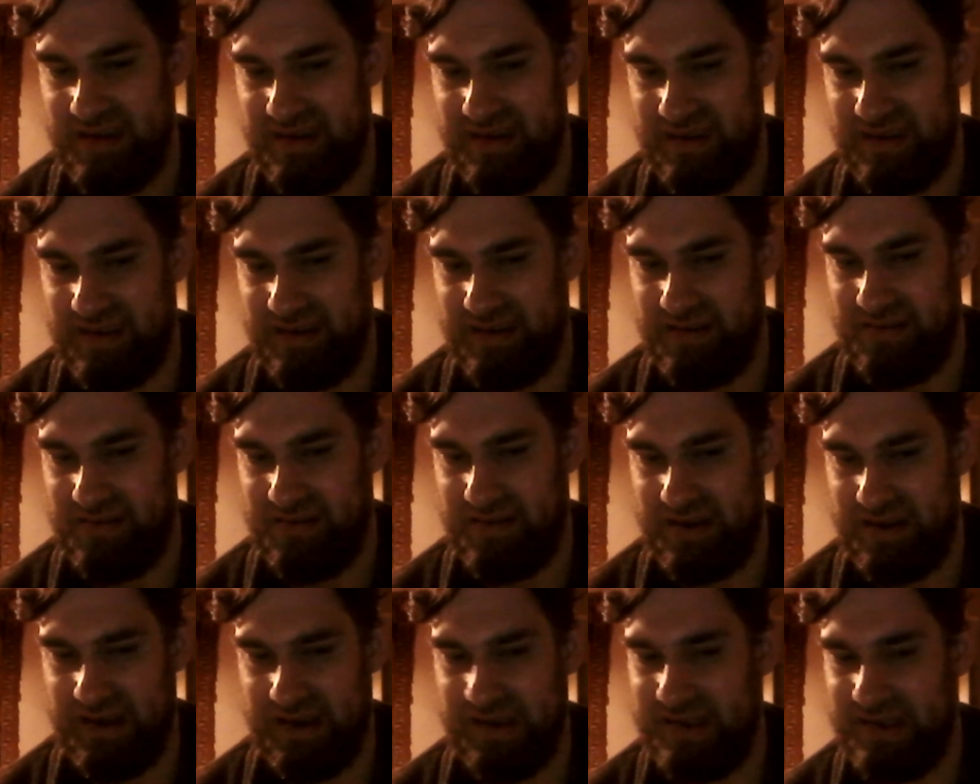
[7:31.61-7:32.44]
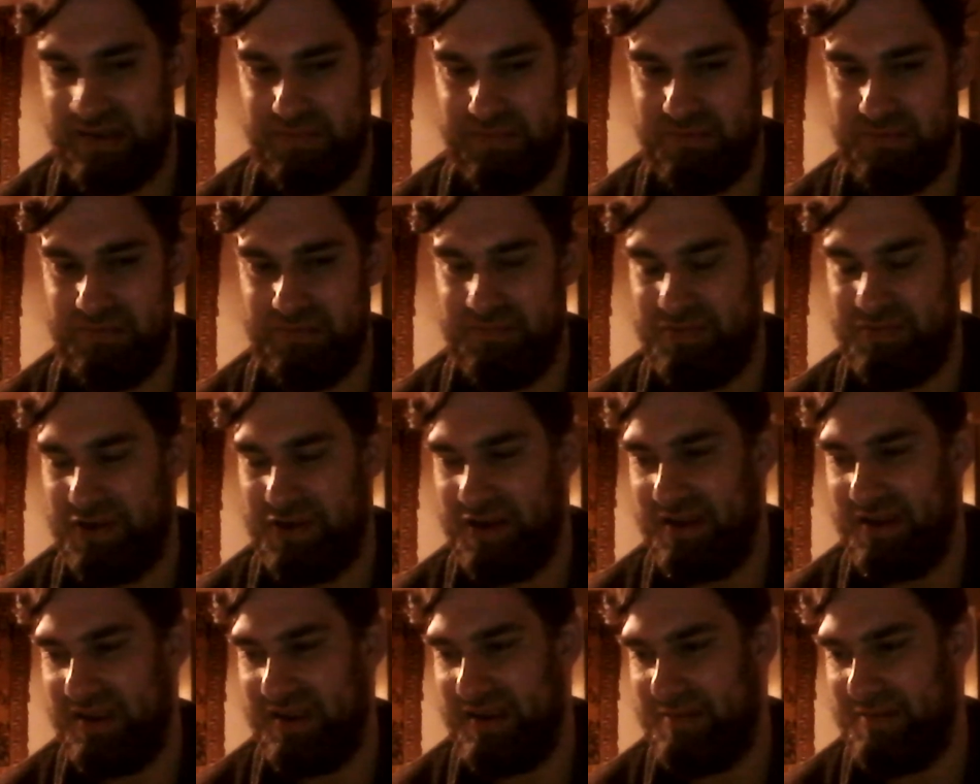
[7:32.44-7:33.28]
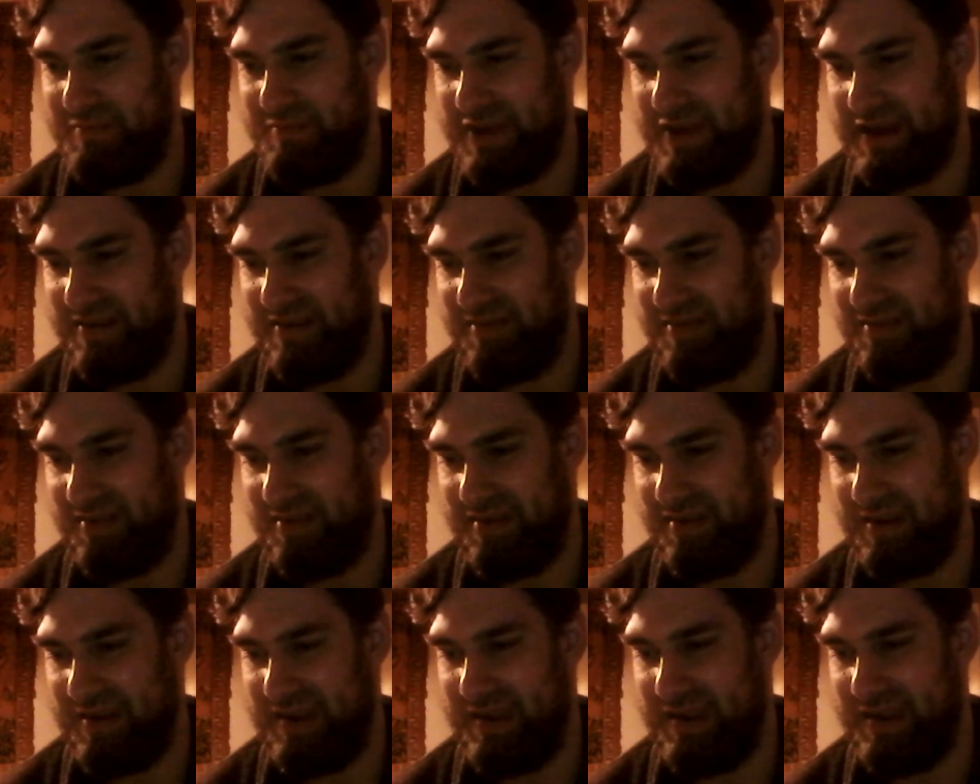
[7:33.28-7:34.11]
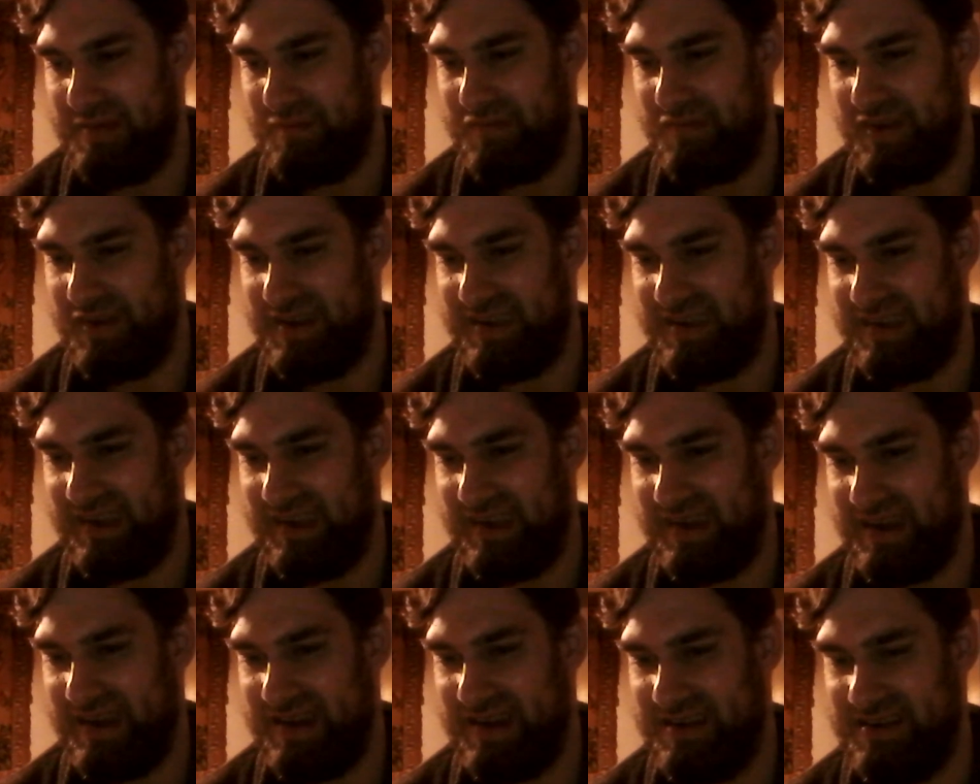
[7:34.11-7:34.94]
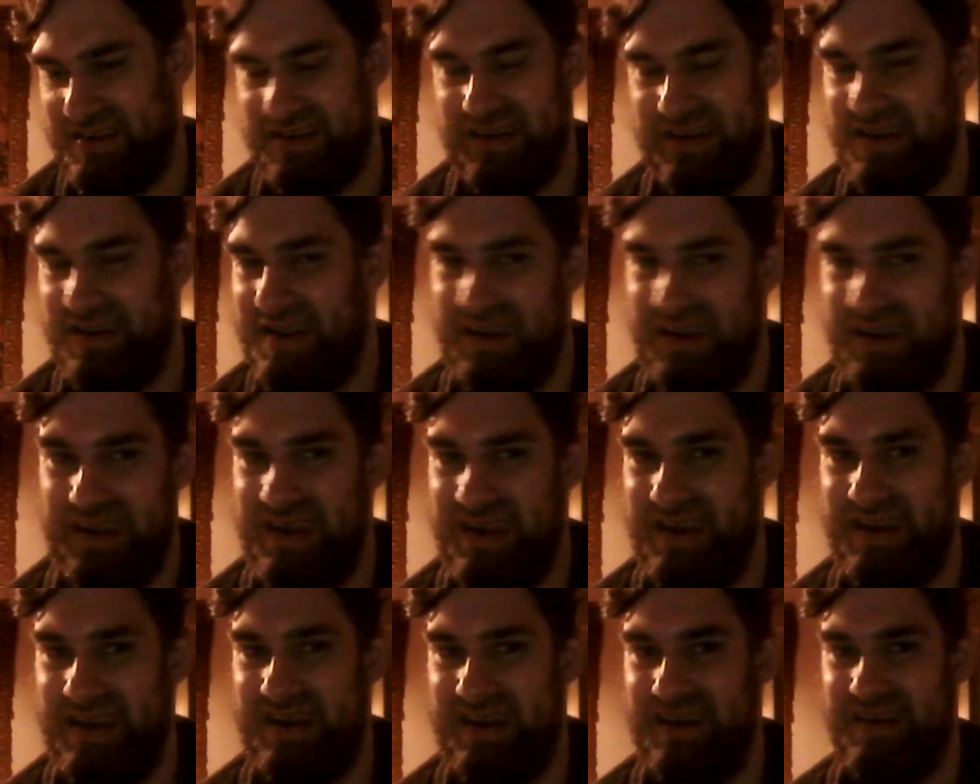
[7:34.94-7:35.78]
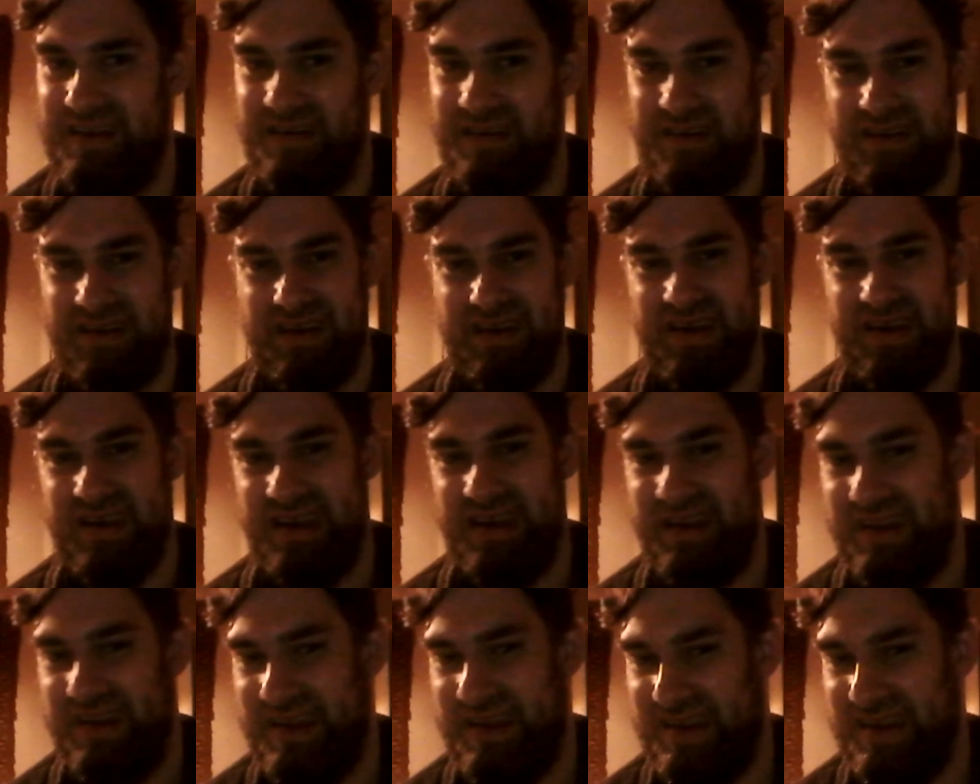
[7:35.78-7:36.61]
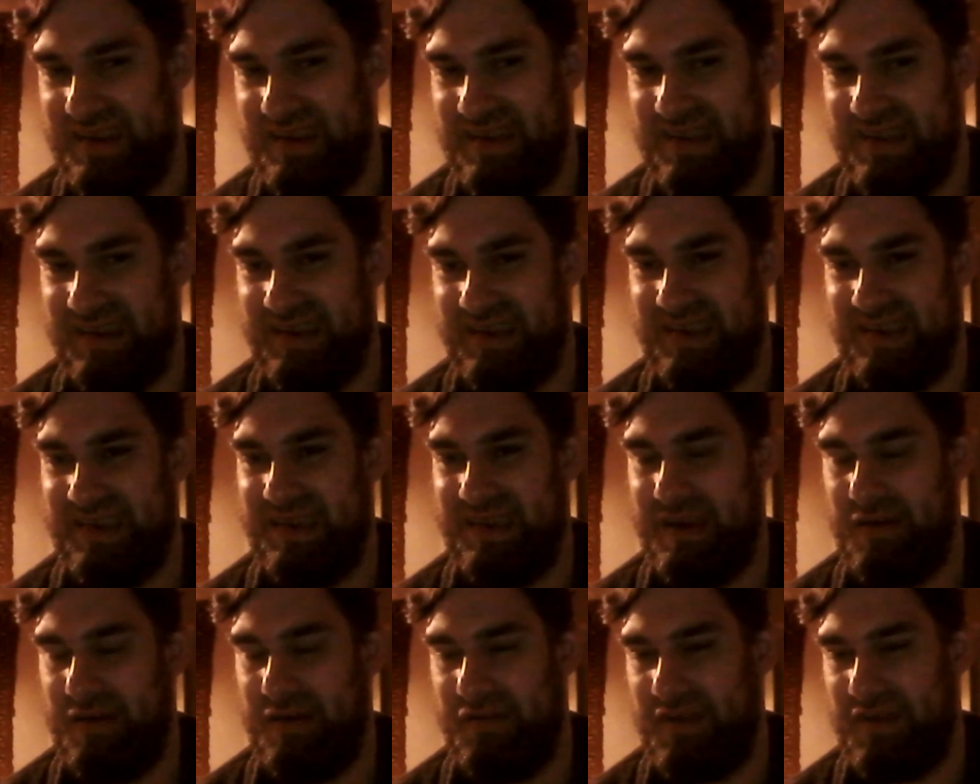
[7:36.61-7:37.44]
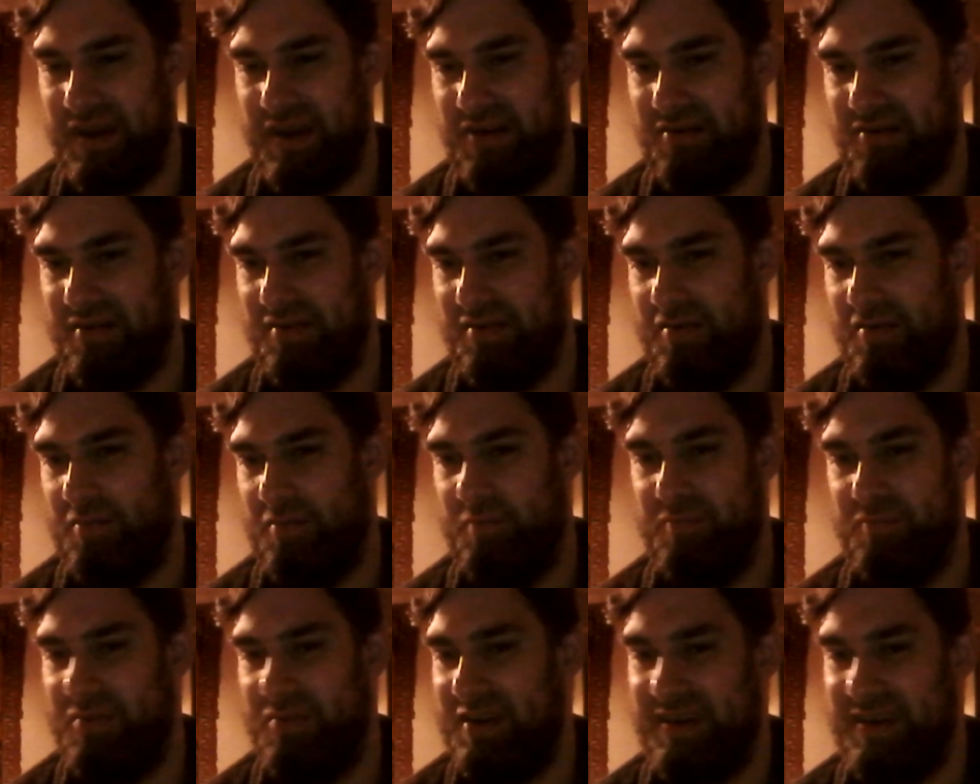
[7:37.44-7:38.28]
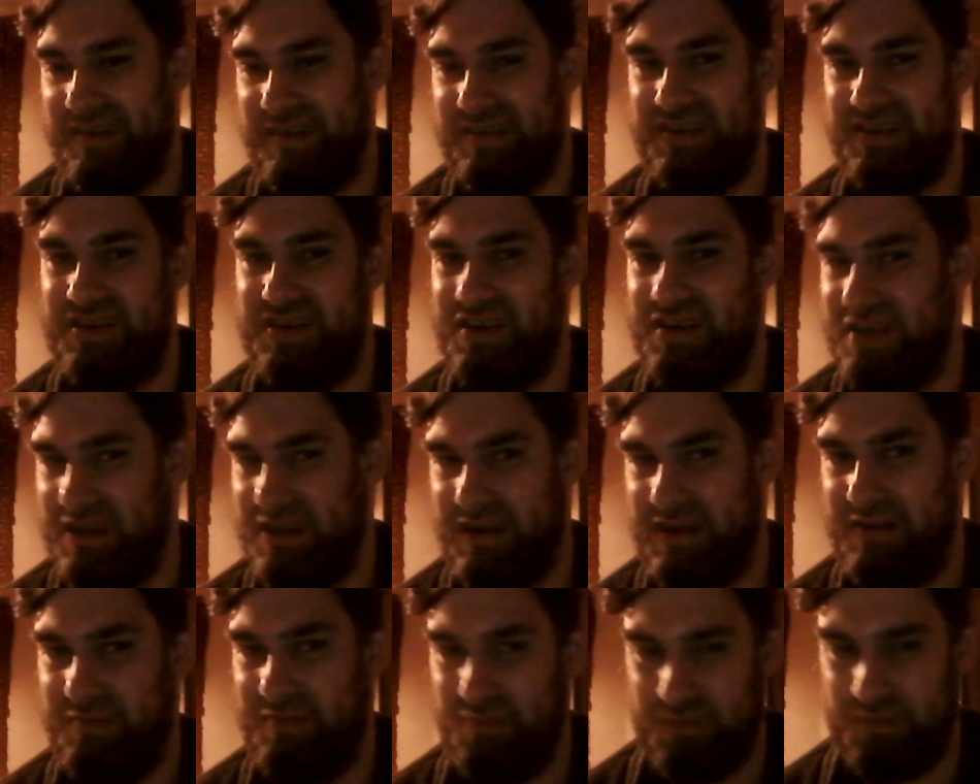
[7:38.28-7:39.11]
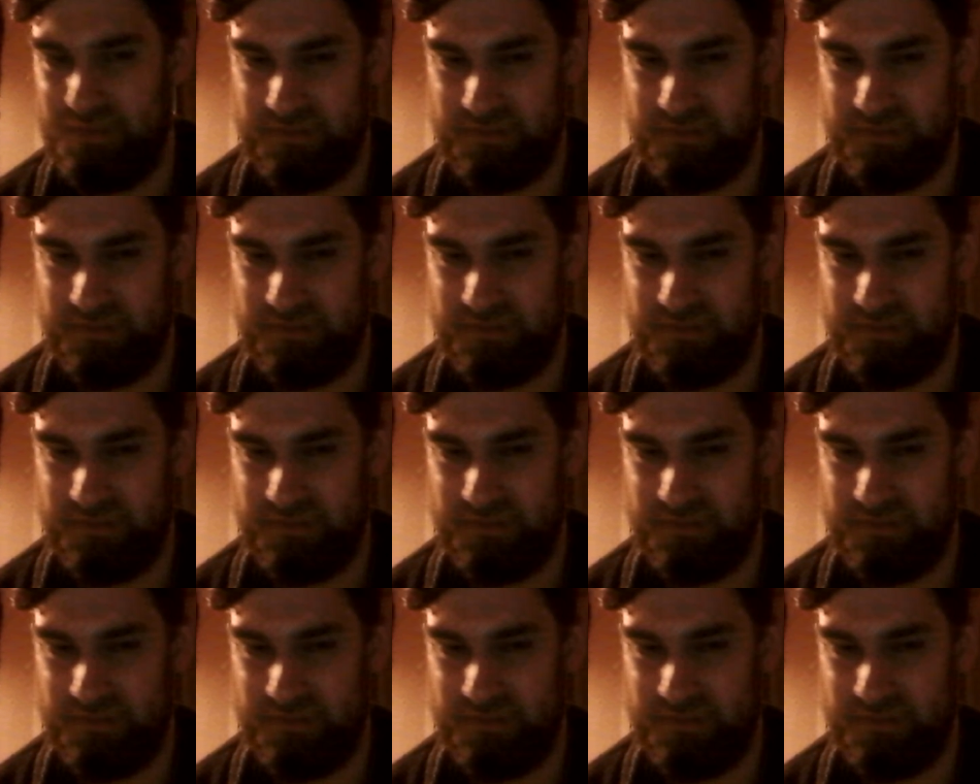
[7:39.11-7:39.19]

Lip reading: So it's partly about like the investigation. And then there's this stuff going on because she